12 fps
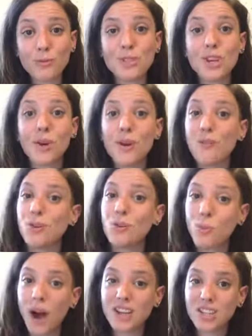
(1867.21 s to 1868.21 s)
So if you
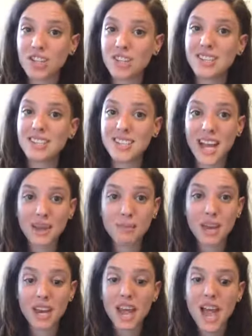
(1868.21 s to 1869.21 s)
watched this
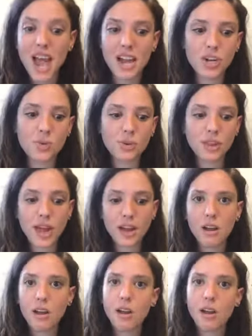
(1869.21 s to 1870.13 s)
segment and you were like,